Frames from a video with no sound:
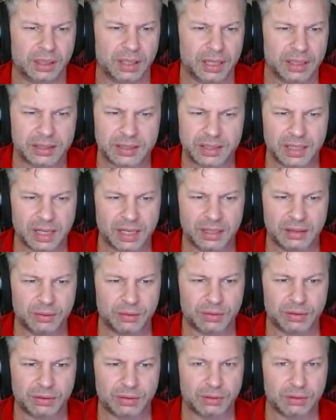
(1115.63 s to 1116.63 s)
it's not
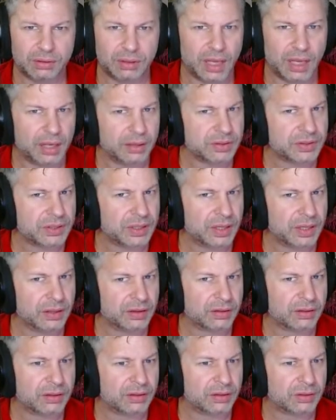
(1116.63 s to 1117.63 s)

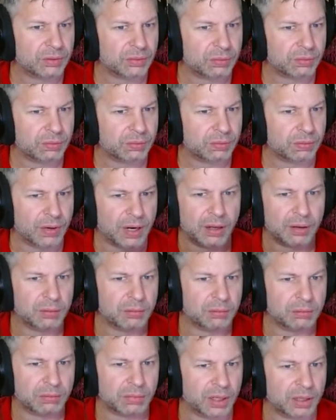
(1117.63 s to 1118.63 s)
outside the
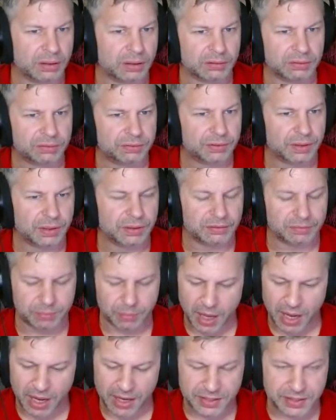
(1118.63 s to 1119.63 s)
realm of
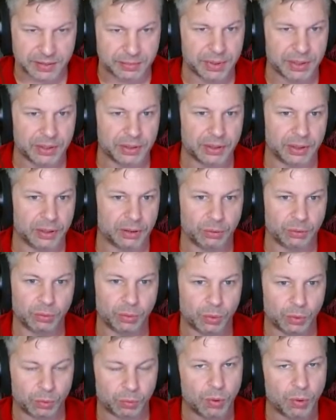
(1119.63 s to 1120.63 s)
possibility or
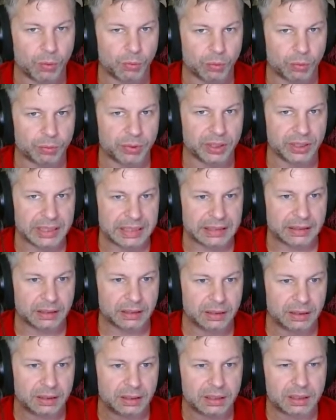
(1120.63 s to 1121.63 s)
what we're really
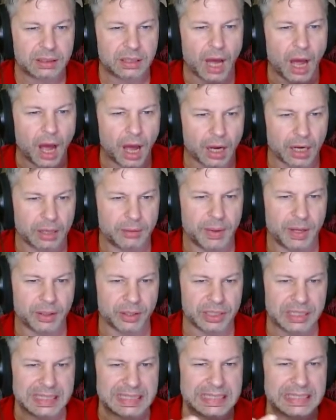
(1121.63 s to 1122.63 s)
talking about
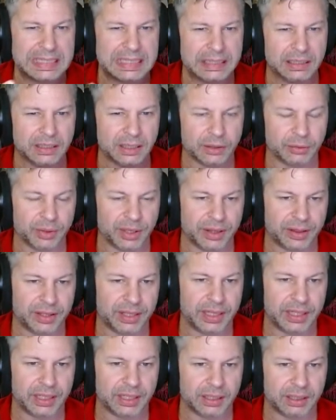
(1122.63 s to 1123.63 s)
or dealing with
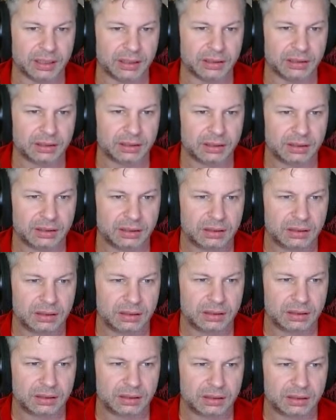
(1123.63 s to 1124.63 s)
here.
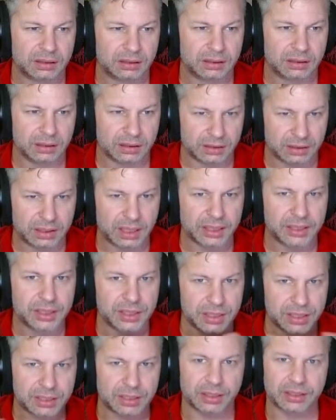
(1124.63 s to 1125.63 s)

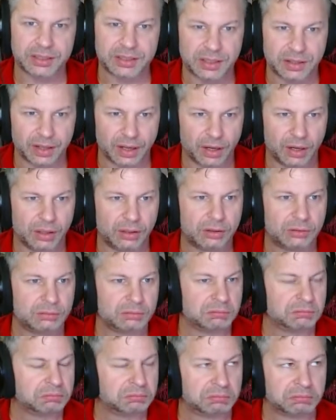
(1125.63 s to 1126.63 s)
Addiction starts in the
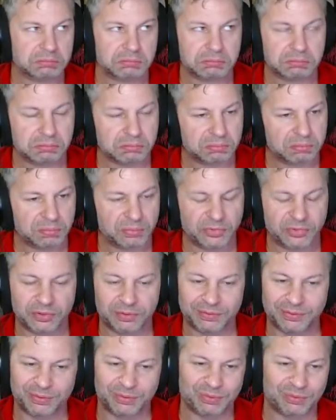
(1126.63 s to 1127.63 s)
home.
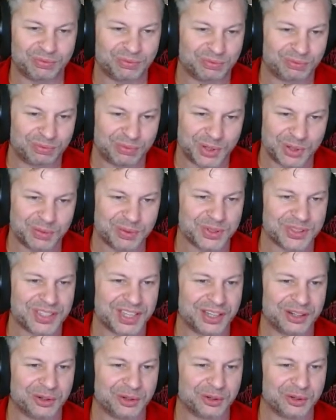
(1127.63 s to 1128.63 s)
People
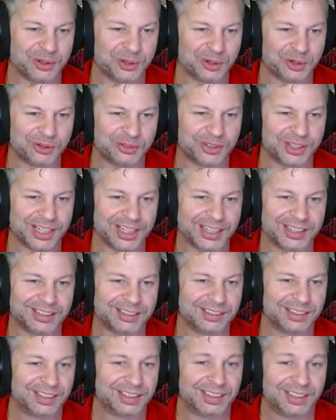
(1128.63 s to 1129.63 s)
say it over and over
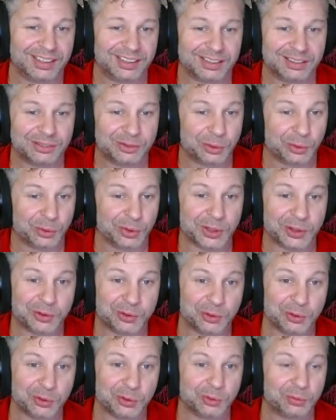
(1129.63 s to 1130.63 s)
again. It's totally
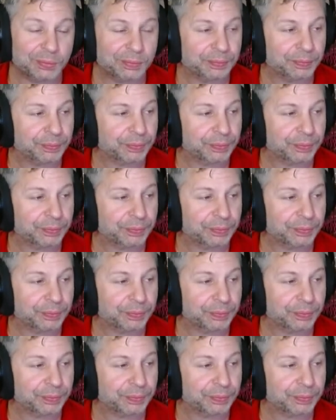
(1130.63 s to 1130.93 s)
true.